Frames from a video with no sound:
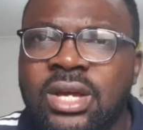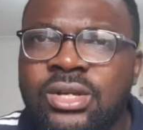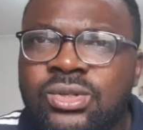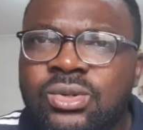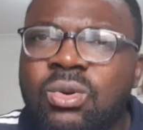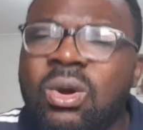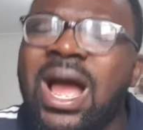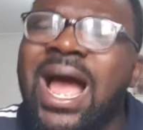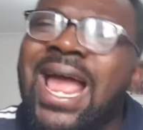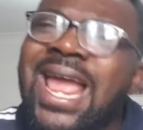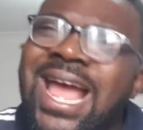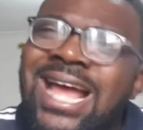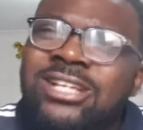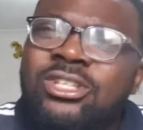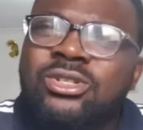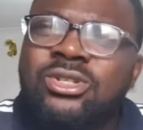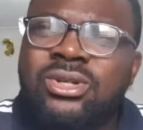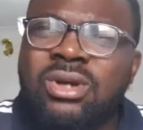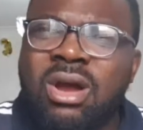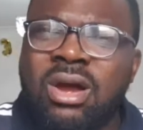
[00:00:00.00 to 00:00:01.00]
So I
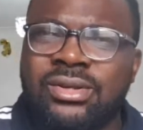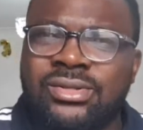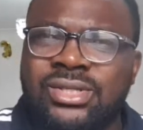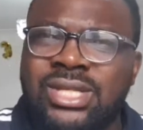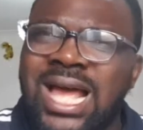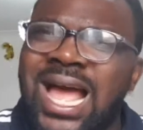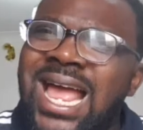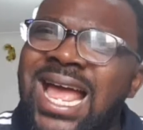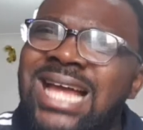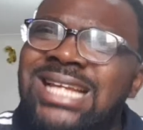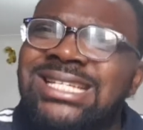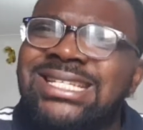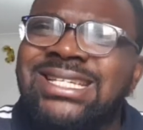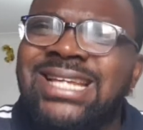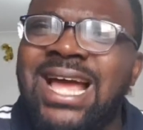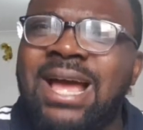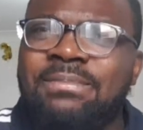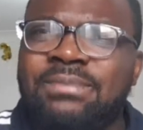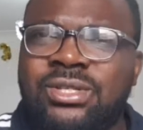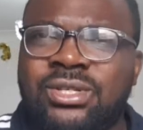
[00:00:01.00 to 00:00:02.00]
adjust, I
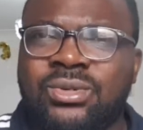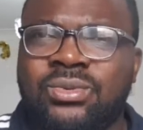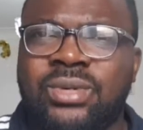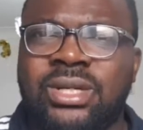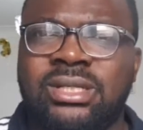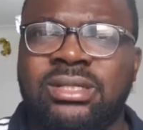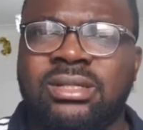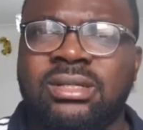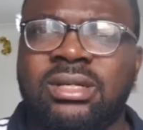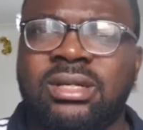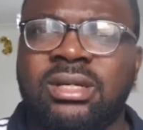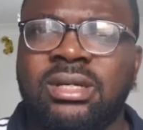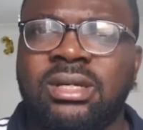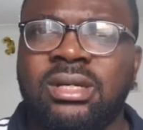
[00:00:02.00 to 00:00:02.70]
adapt to it.